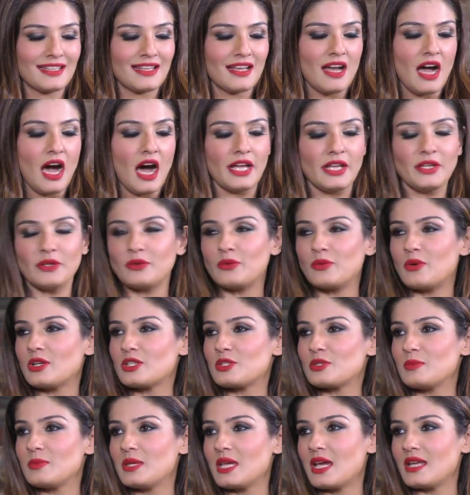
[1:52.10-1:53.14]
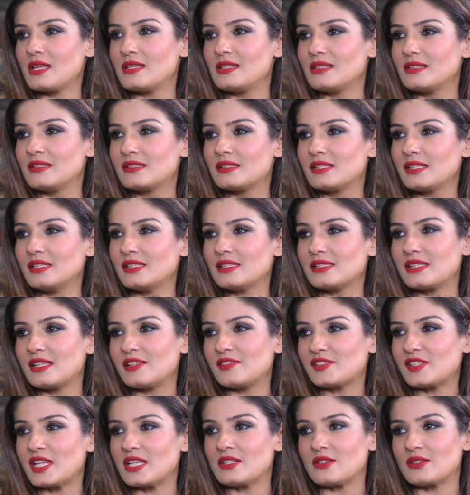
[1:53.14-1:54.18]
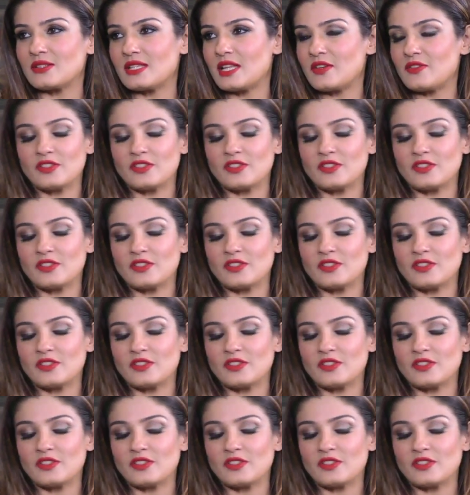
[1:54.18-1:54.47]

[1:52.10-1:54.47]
not watching. Oh, you watch me. I did. See, you self-centered. That